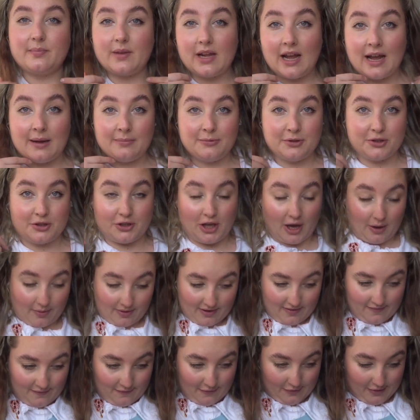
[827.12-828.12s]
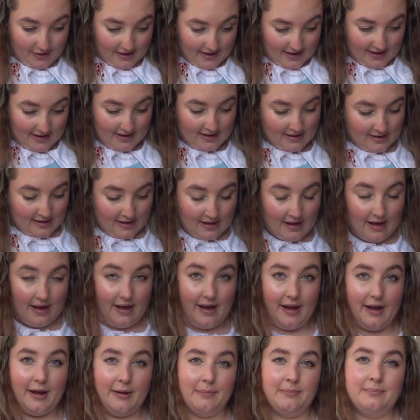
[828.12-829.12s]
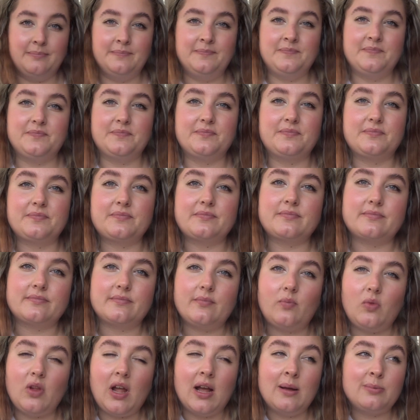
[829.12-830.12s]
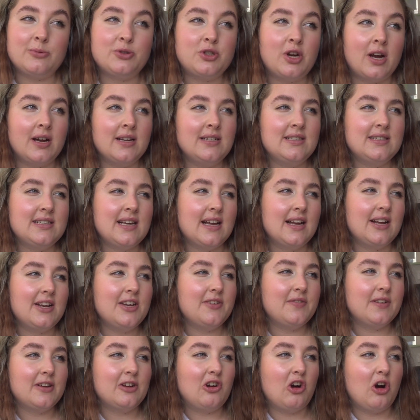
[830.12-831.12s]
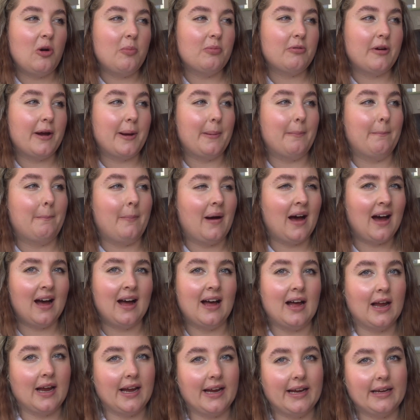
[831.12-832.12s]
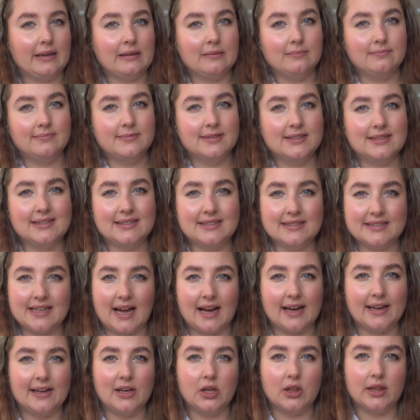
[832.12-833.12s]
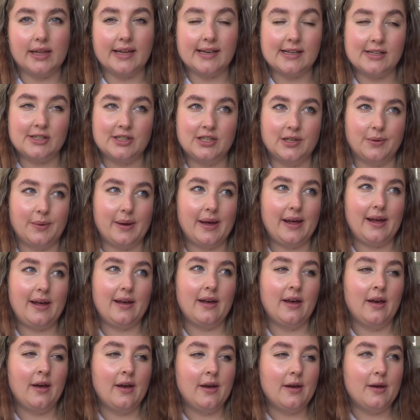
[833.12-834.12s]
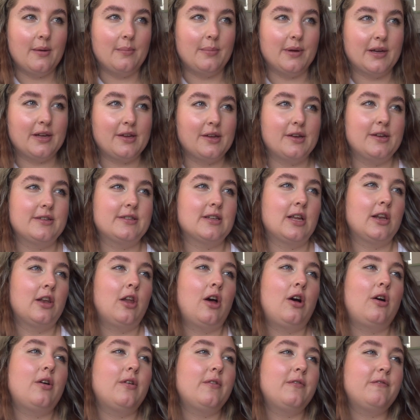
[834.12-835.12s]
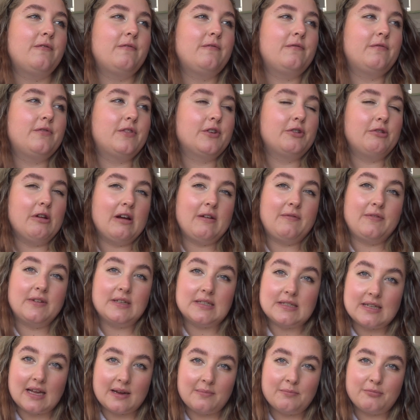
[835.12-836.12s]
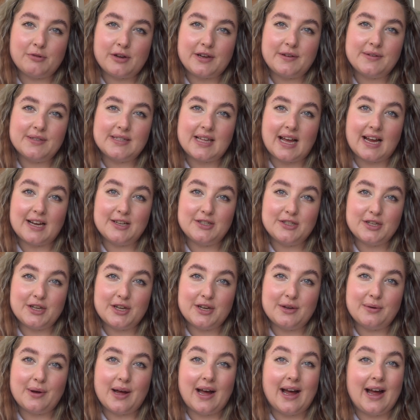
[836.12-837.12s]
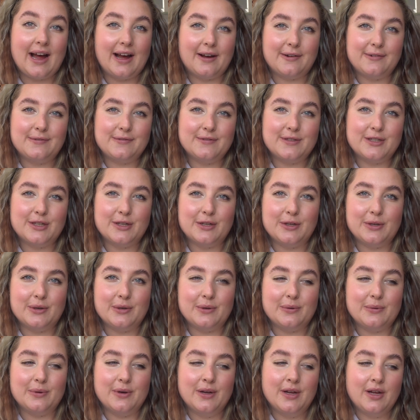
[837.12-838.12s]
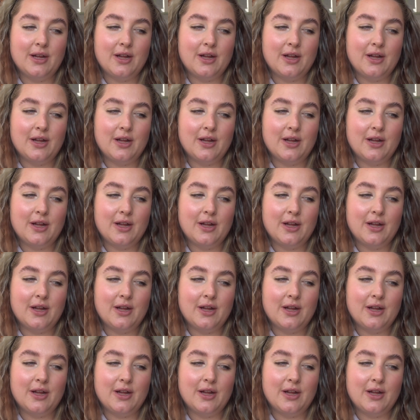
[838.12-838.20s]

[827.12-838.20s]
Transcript: I'm just going for it. I'm trying to kind of incorporate my style into it, because a lot of the graphic design briefs that I do, I have to